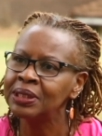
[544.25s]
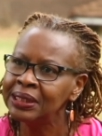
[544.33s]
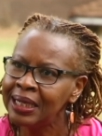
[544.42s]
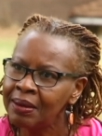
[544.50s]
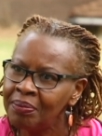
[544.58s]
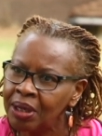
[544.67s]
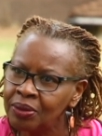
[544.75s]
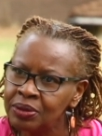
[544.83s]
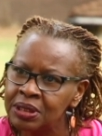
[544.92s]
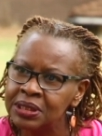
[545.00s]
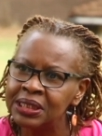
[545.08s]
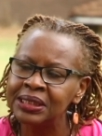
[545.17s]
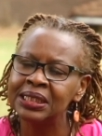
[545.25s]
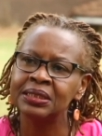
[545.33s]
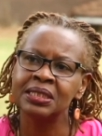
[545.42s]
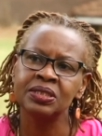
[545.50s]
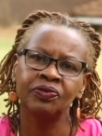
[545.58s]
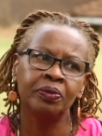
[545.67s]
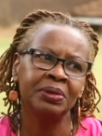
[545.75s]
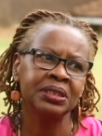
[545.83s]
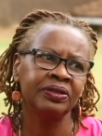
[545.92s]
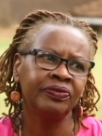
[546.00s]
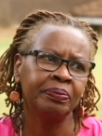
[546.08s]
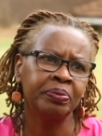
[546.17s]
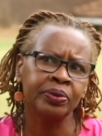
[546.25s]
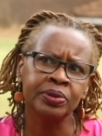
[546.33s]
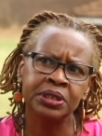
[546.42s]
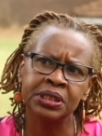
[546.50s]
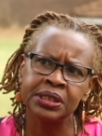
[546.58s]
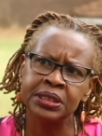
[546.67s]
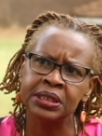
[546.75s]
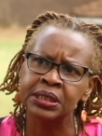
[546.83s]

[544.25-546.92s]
about gender transformative approaches.